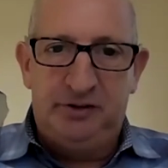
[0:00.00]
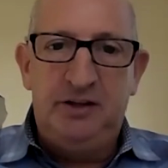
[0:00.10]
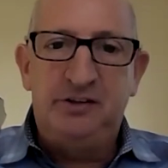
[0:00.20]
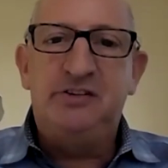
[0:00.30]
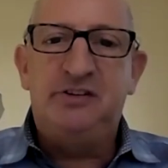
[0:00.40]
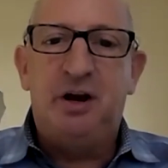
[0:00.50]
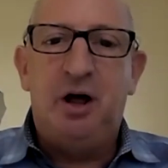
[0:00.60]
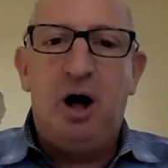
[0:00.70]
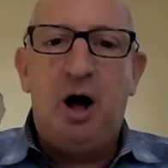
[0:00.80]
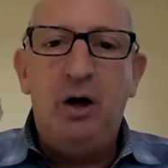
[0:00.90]
And this is an
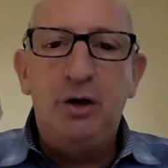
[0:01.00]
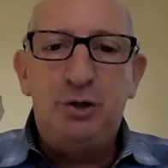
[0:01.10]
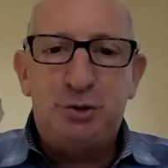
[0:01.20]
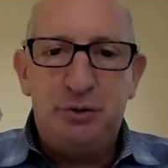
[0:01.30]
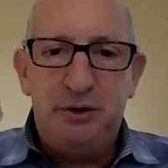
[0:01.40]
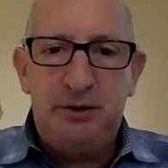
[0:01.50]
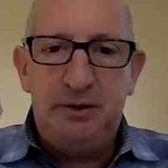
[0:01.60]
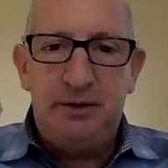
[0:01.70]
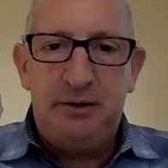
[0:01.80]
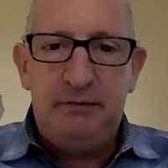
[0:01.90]

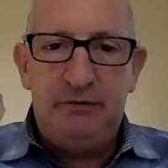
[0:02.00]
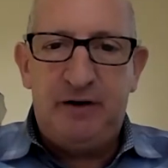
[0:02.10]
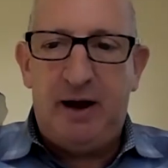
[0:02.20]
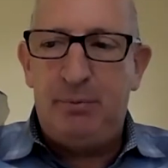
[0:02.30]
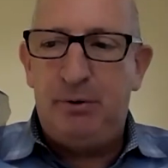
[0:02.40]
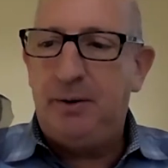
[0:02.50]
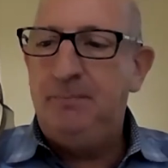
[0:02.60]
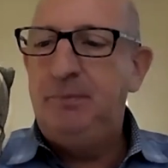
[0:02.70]
untreated fabric.